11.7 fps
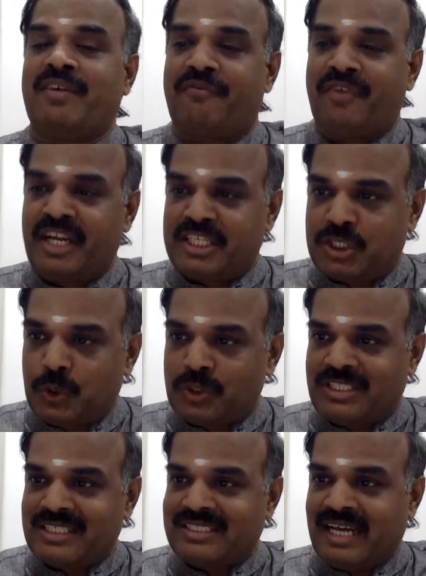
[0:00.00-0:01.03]
finished goods
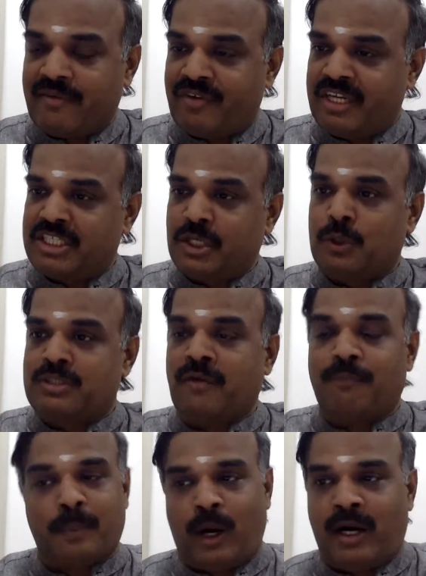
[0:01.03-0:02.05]
is there, finished goods
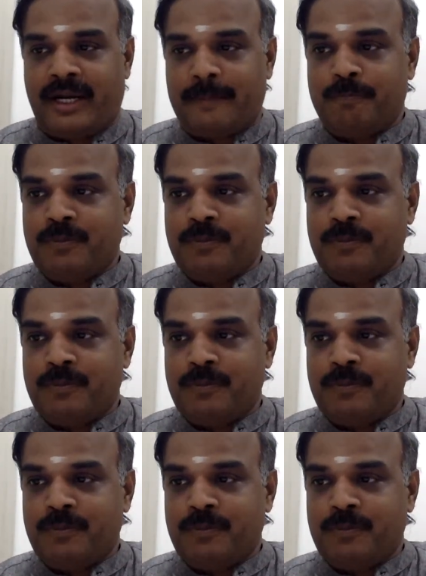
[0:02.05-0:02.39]
of product,